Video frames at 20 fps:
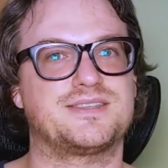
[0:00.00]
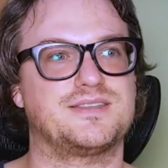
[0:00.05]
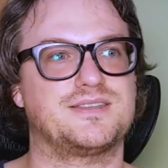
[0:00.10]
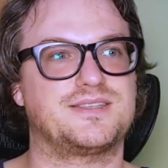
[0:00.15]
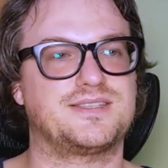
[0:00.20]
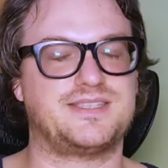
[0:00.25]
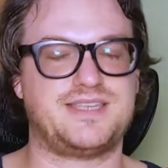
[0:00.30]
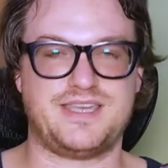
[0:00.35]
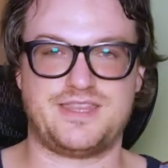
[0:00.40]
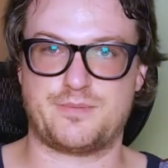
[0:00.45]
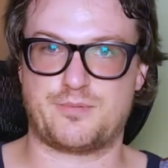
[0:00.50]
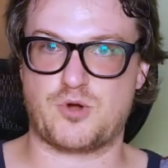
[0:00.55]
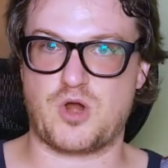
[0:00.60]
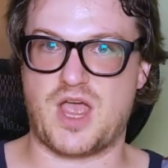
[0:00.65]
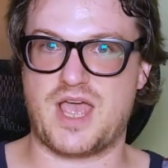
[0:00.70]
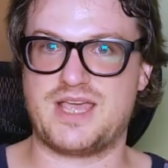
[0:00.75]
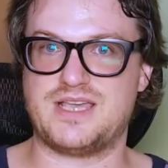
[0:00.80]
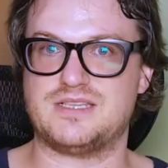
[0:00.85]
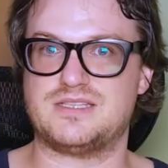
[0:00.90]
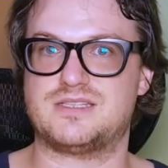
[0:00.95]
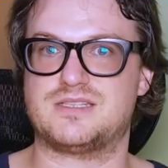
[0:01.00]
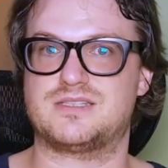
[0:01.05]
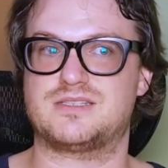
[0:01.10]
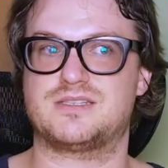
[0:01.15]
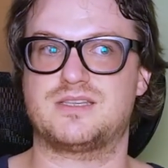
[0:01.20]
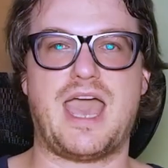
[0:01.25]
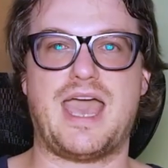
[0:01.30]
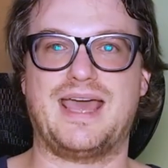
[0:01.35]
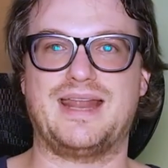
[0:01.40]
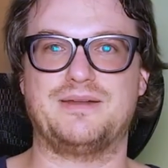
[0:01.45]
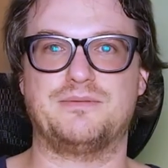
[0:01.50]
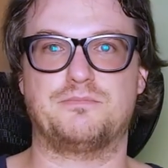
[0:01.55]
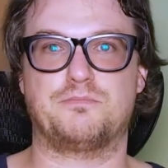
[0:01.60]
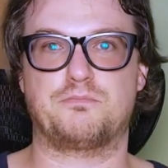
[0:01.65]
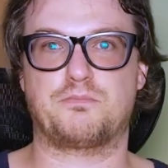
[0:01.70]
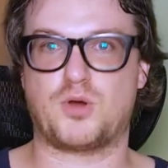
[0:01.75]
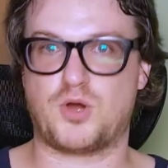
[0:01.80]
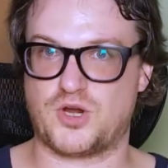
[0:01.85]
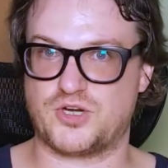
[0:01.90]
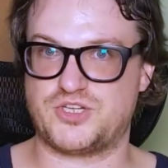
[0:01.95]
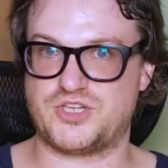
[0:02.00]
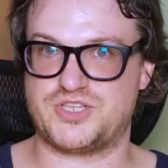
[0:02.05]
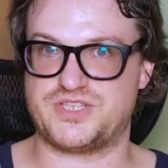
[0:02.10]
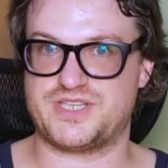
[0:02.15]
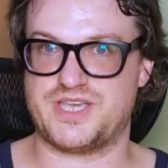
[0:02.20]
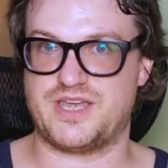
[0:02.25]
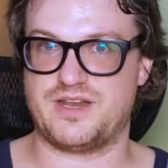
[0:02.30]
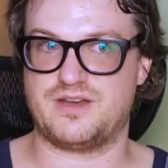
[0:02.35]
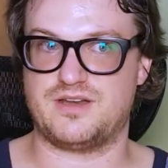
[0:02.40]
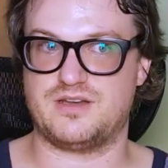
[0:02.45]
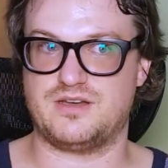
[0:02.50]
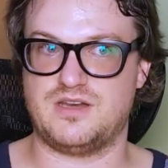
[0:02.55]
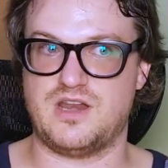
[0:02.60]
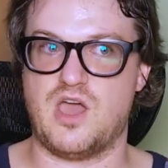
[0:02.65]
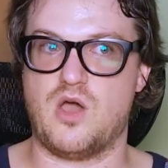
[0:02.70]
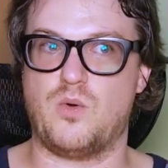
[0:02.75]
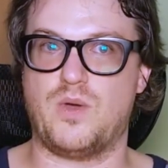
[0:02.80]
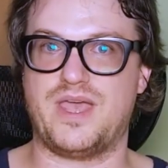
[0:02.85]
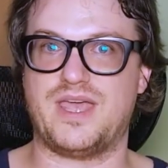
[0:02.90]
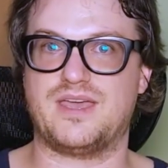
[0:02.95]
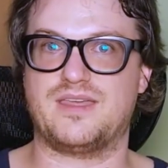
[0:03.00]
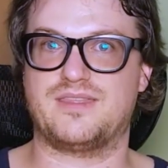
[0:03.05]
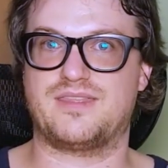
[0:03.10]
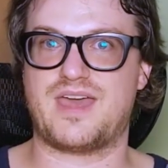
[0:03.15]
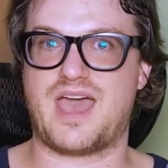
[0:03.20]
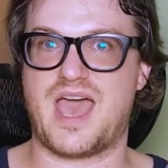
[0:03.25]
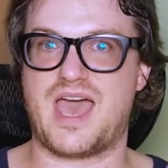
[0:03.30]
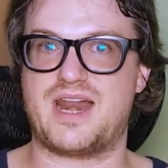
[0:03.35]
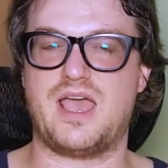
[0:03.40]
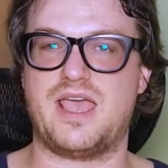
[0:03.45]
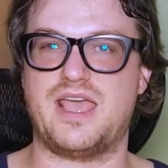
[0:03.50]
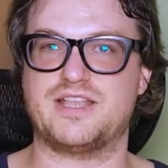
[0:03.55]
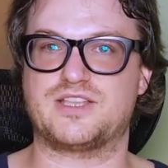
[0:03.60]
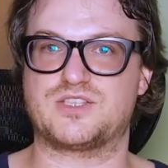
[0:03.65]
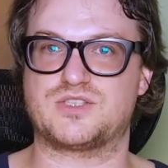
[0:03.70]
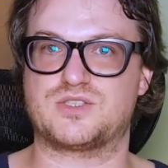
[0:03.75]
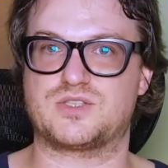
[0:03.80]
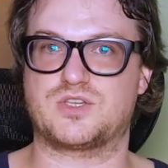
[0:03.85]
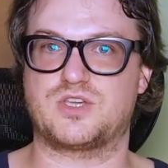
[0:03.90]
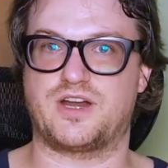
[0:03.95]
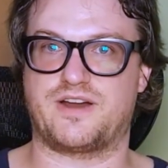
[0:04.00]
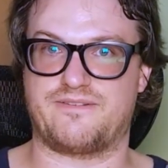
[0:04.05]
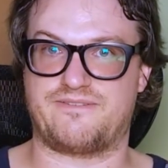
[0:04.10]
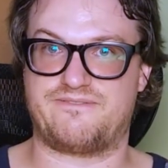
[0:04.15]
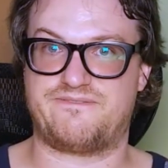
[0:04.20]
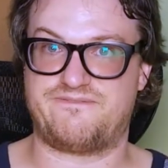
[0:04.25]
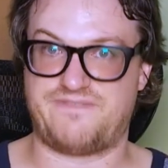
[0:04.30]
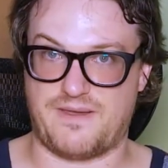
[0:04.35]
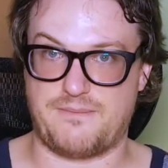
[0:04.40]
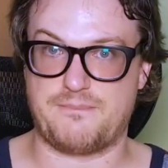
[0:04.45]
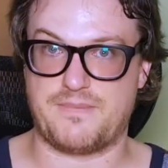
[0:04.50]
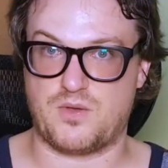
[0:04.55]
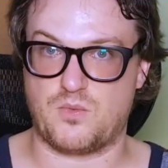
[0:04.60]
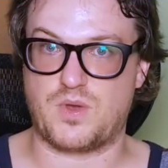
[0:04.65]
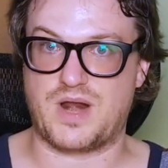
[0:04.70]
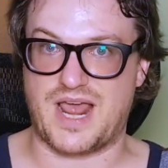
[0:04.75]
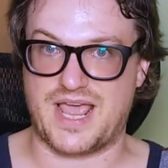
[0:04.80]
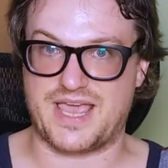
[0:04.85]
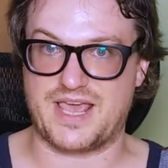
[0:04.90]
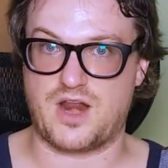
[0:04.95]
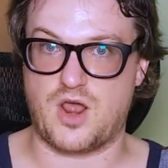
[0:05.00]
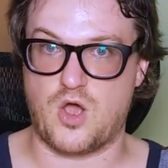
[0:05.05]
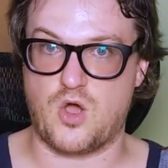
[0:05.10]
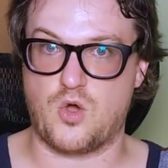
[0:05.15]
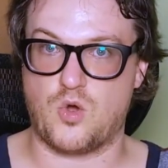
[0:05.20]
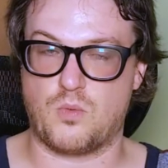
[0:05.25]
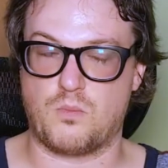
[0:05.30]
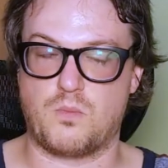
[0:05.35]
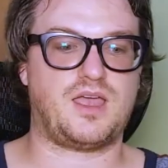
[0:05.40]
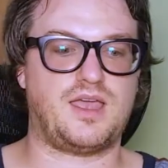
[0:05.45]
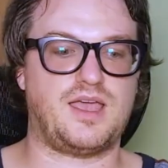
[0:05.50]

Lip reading: see the price, and purchase it knowing that it's gonna fit me when I get home.